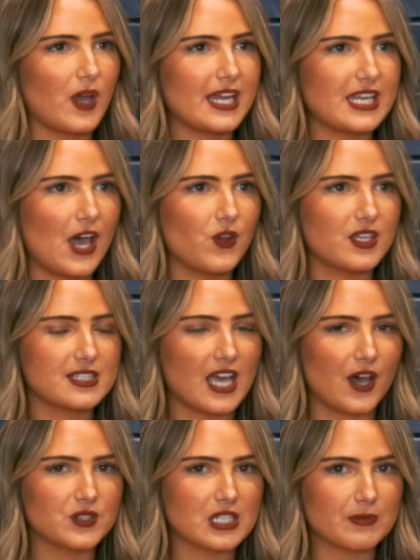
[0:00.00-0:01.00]
Right now in this
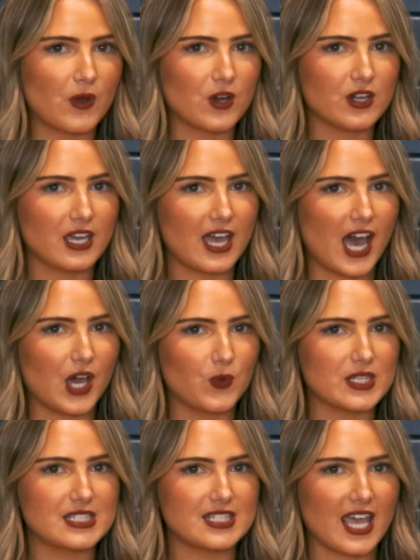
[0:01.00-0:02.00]
housing market, I
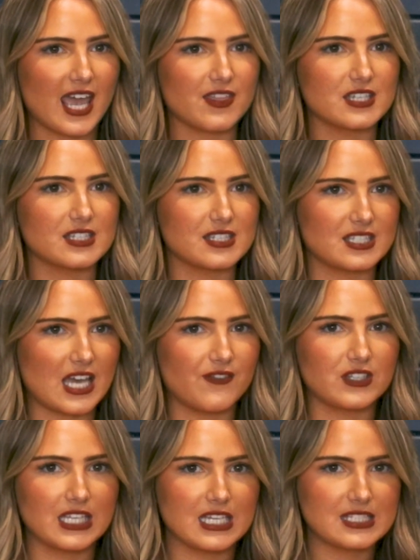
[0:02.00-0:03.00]
would say this is
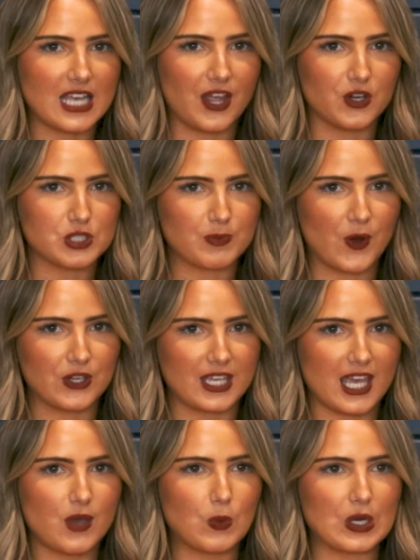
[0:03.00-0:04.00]
definitely a seller's market.